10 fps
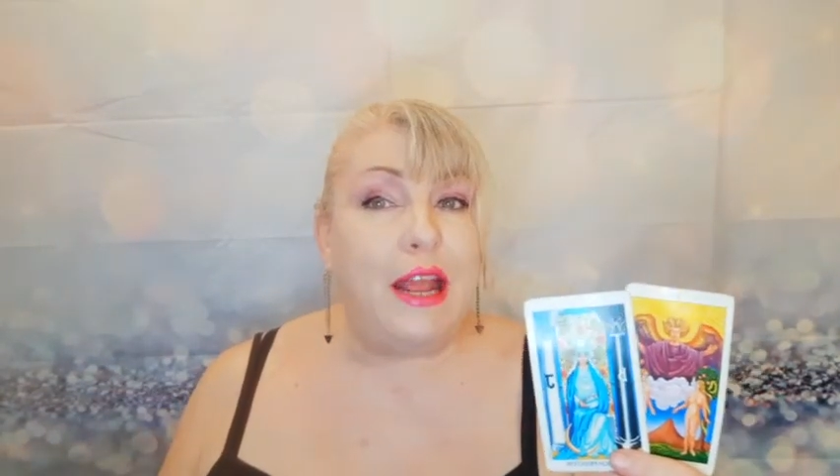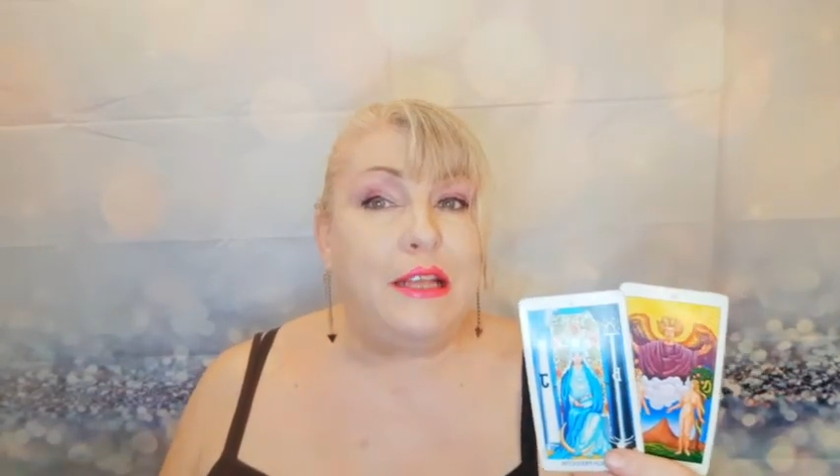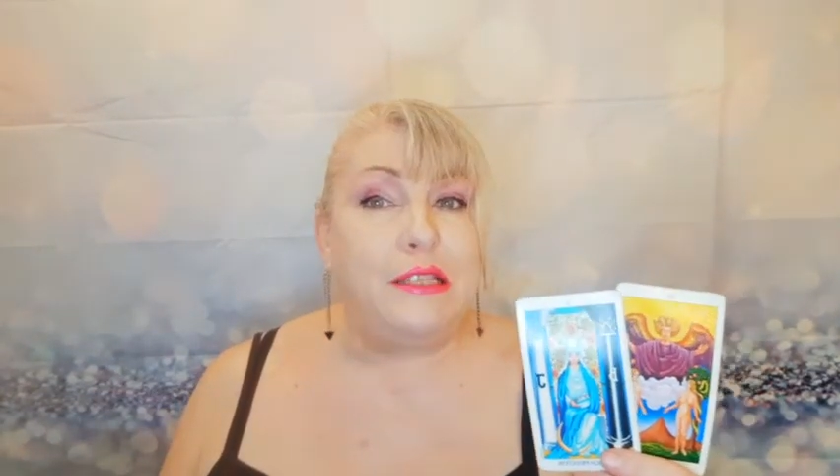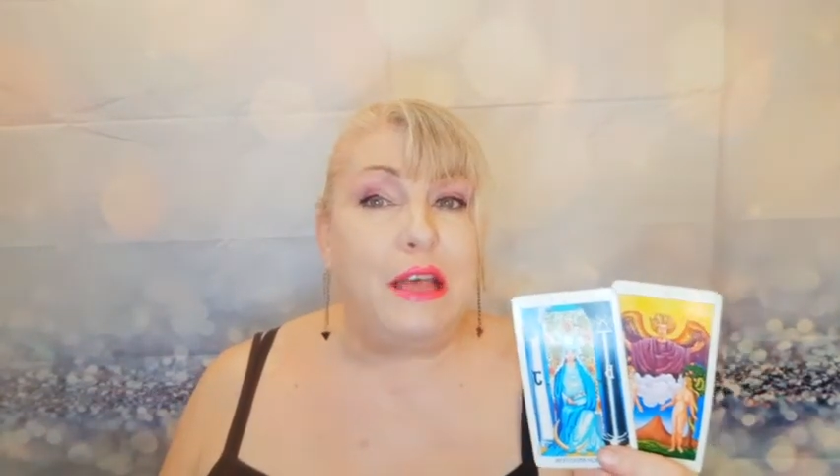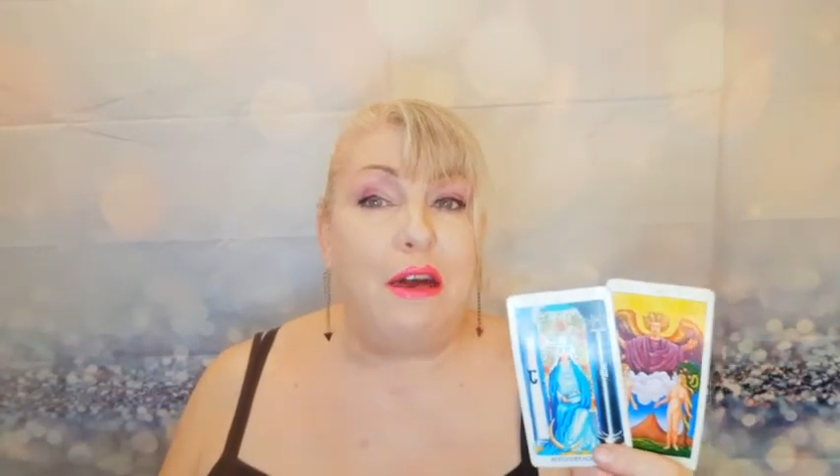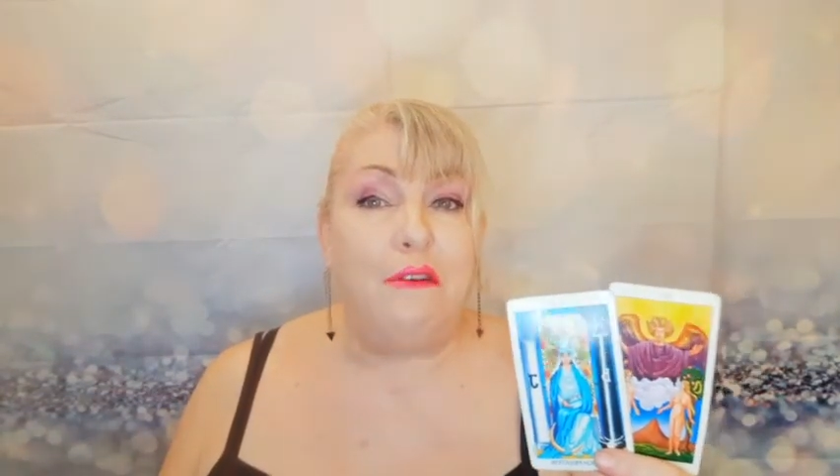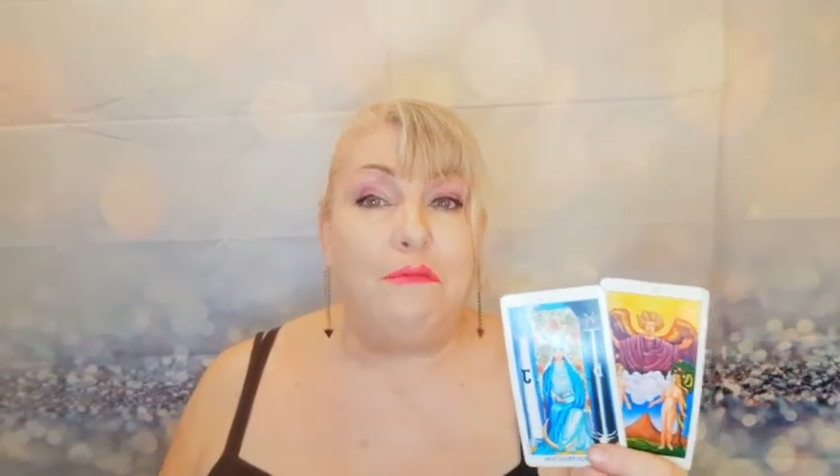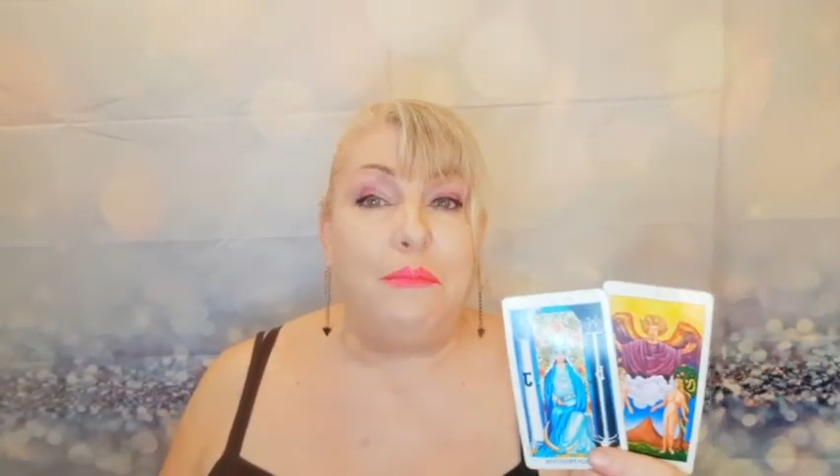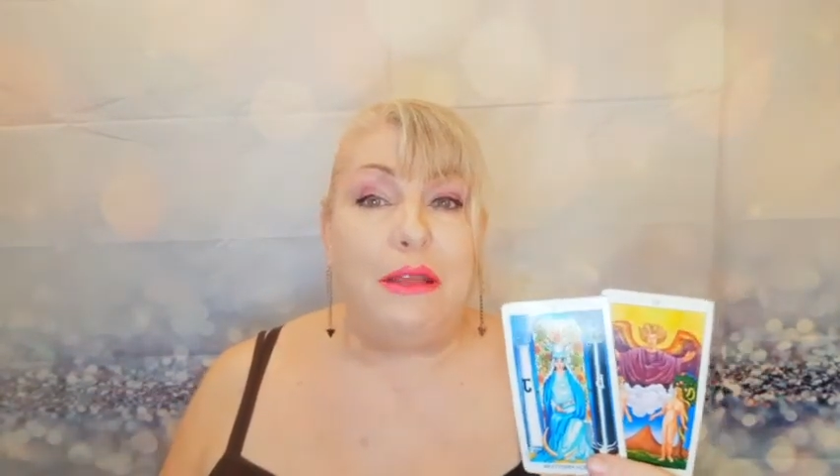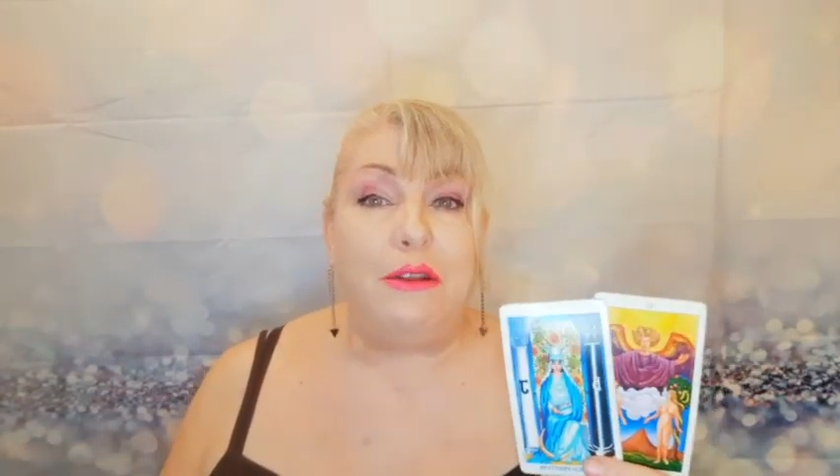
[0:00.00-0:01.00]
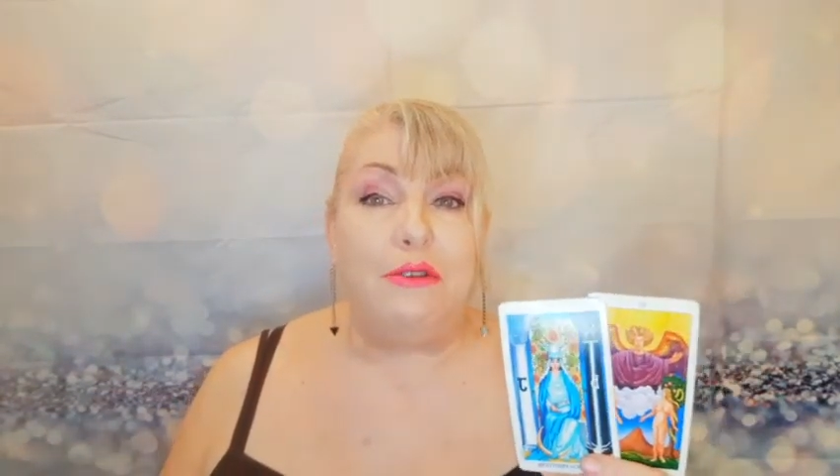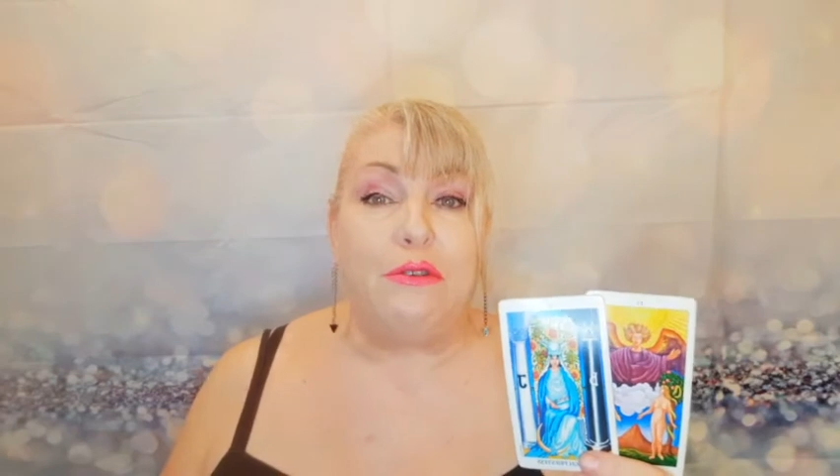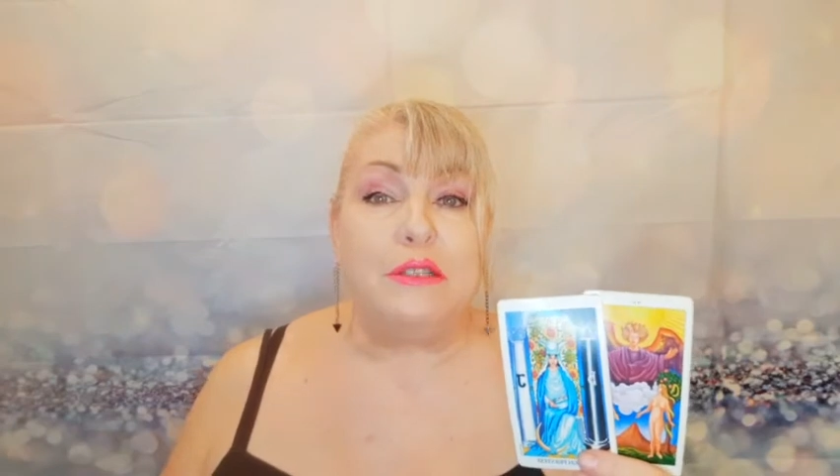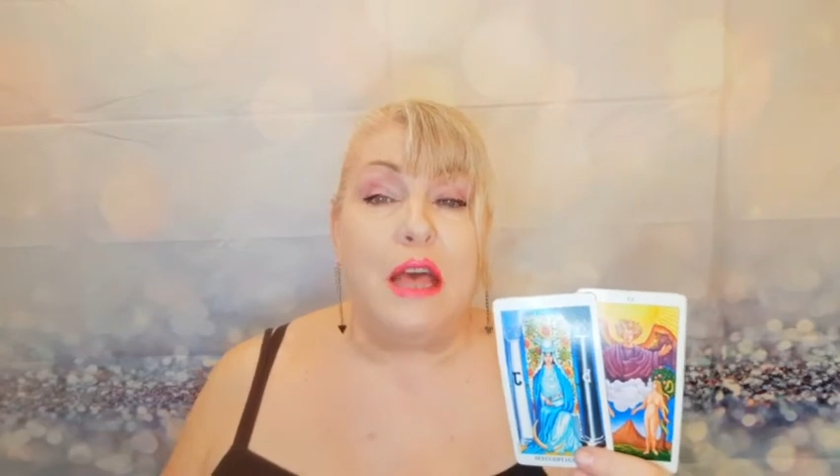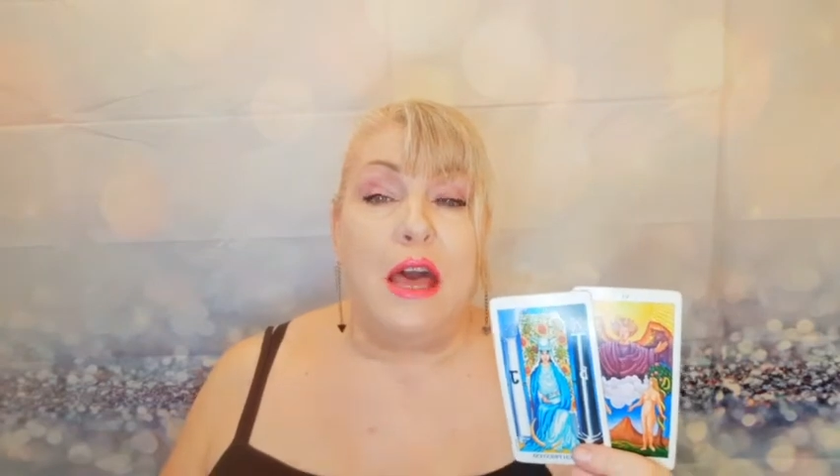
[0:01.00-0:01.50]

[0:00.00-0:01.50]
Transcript: Ace of Pentacles.